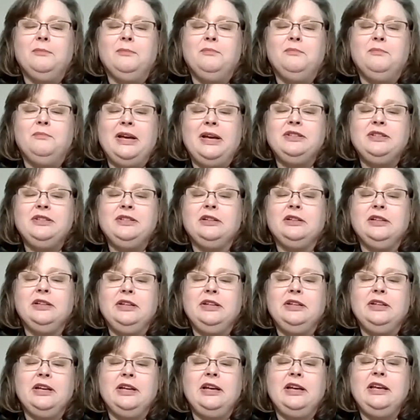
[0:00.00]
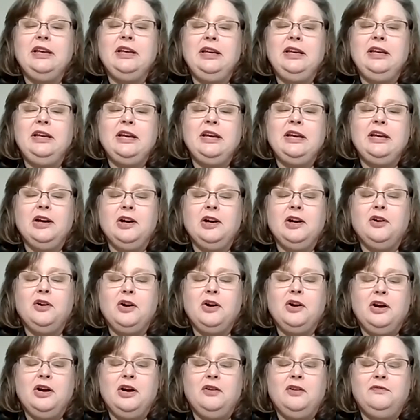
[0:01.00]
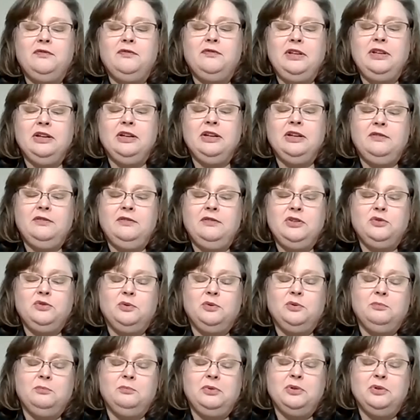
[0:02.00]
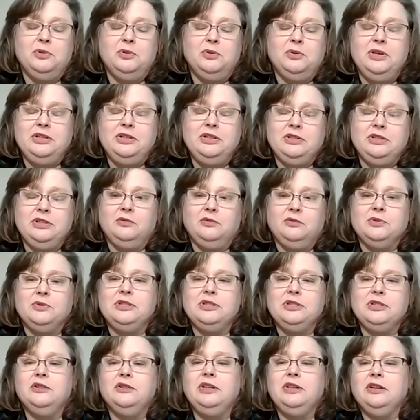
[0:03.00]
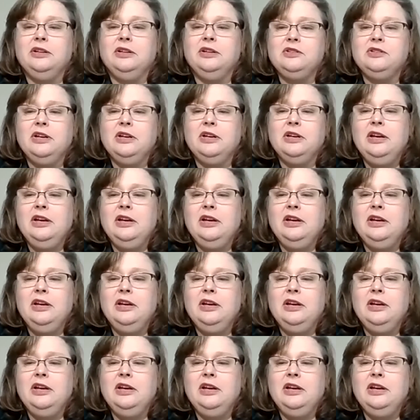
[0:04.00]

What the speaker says: basically taking care of the individual employees and the resilience,